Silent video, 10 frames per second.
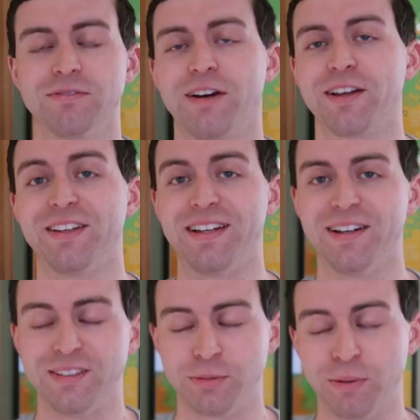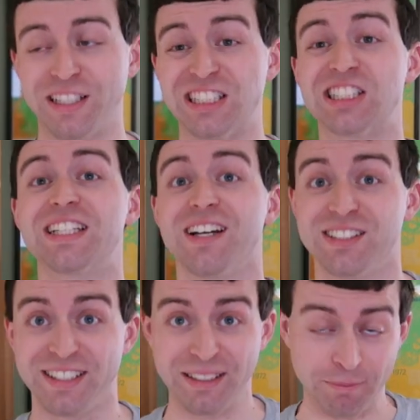frankly, it's pretty
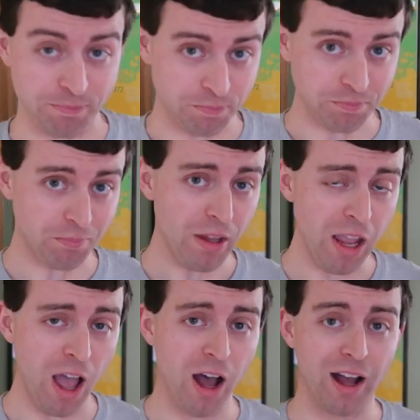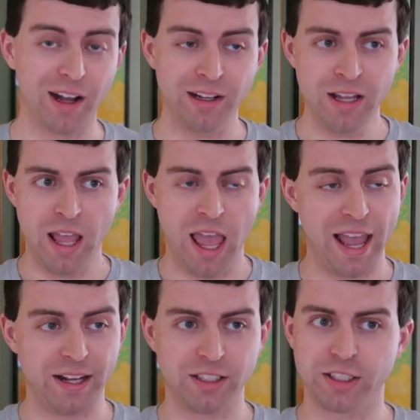disgusting.
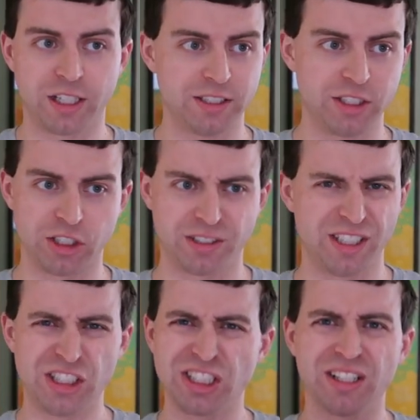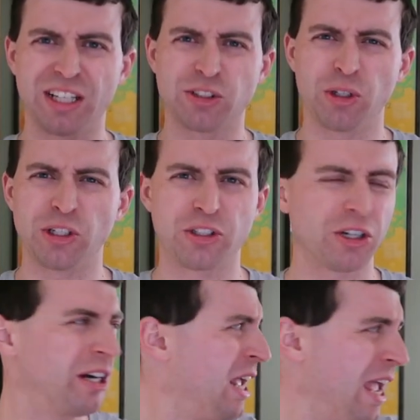And because it just collects all the
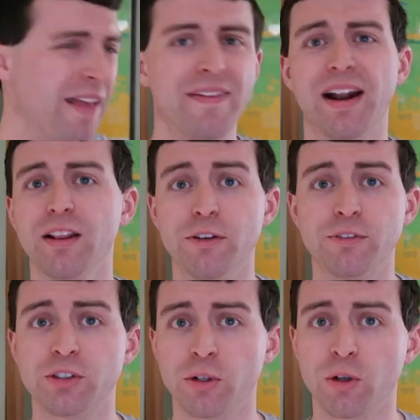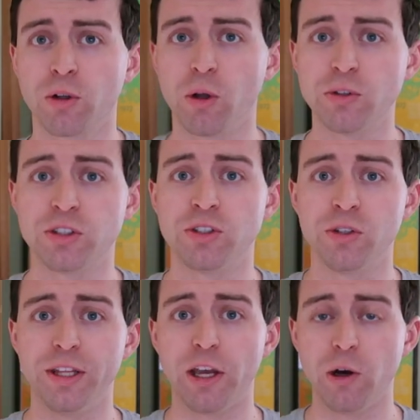dirt, and then I live so close
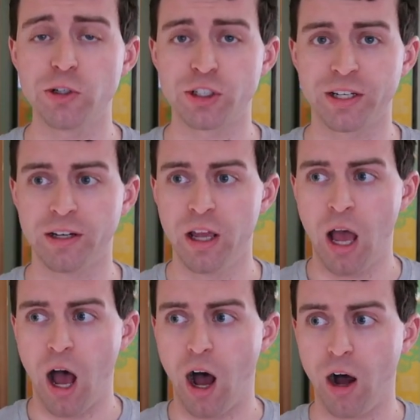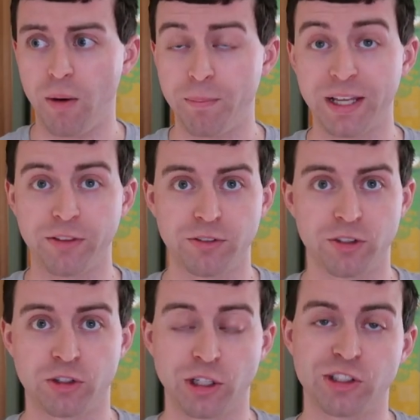to the ocean, it
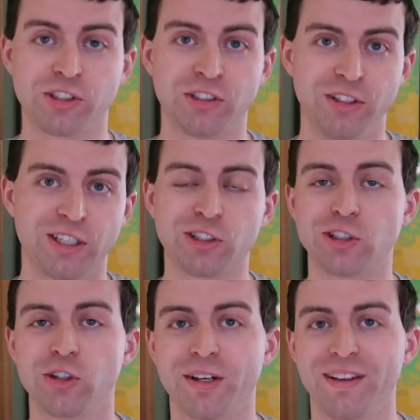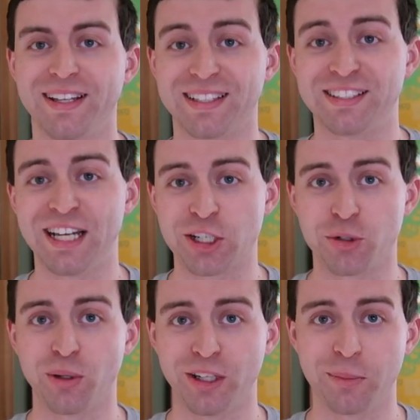starts looking like the
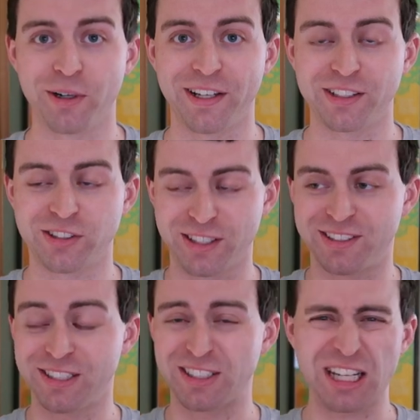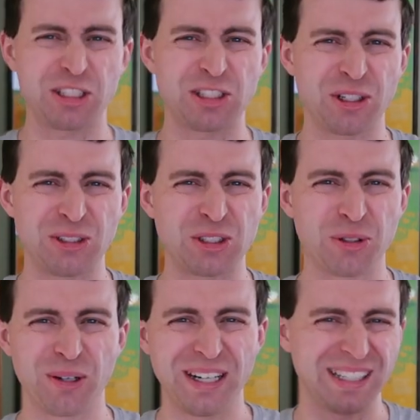Statue of Liberty. It's actually turns
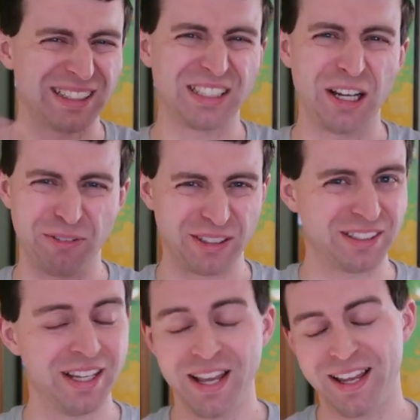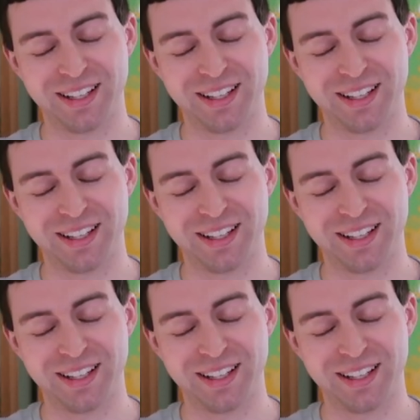green and stuff. It's